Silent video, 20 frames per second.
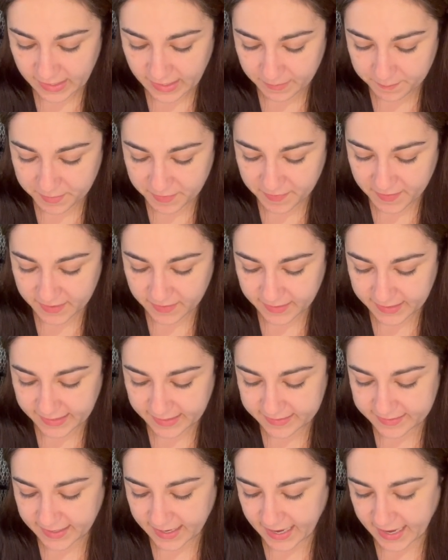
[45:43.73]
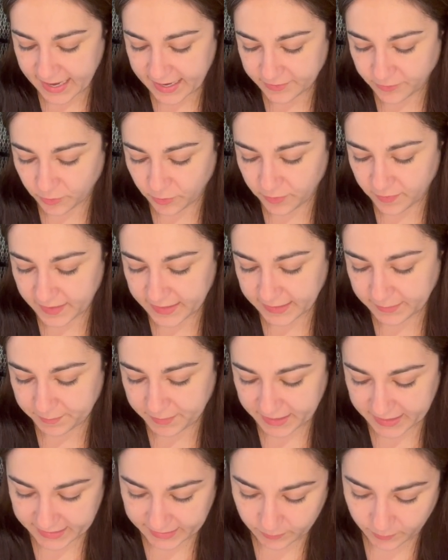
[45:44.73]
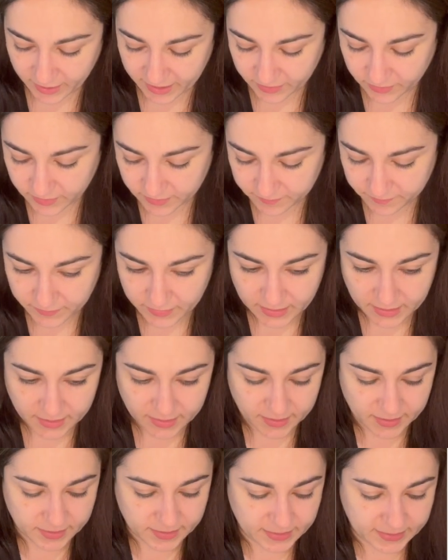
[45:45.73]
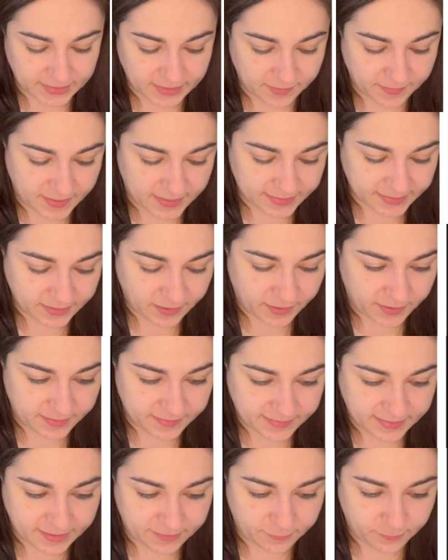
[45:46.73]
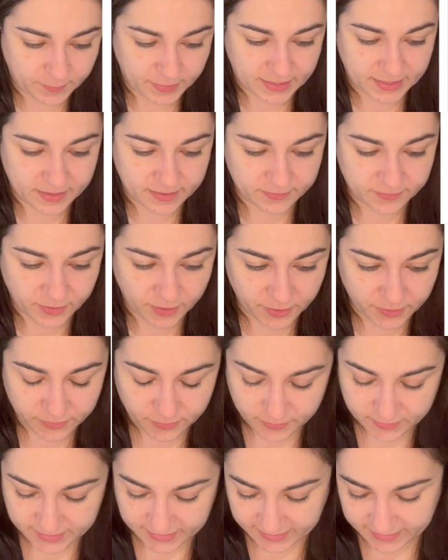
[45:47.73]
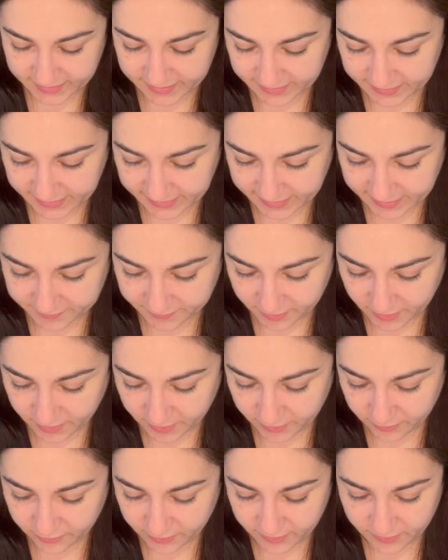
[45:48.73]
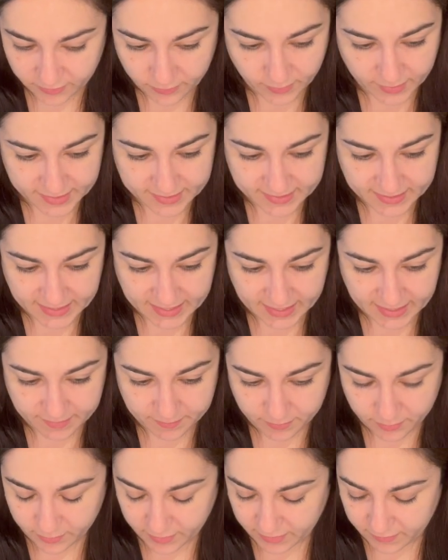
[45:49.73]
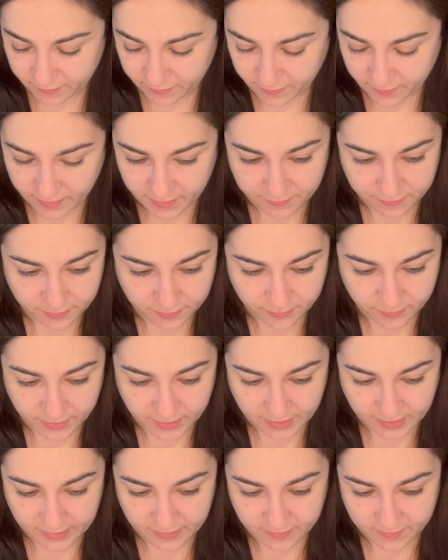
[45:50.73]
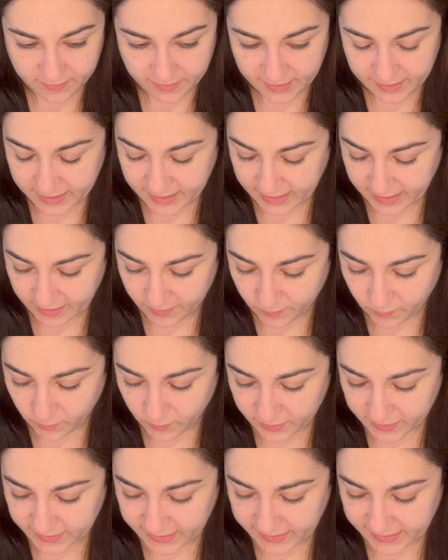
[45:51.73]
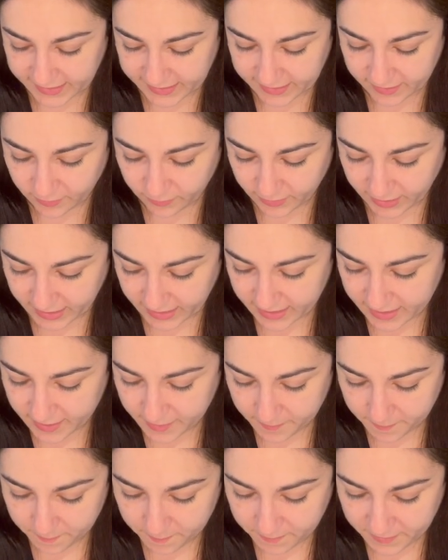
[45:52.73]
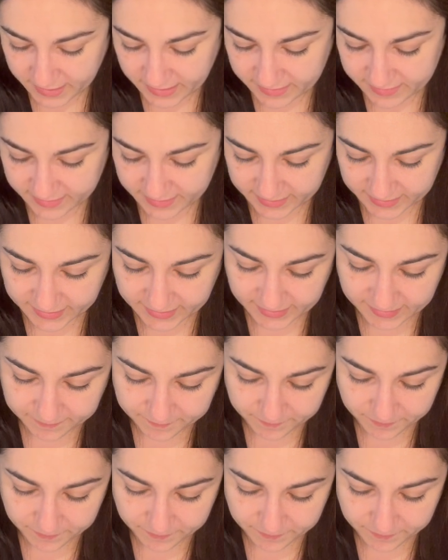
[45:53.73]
but then I need to add on this bit as well. So that's going to give me a total distance of 128.5398163 meters.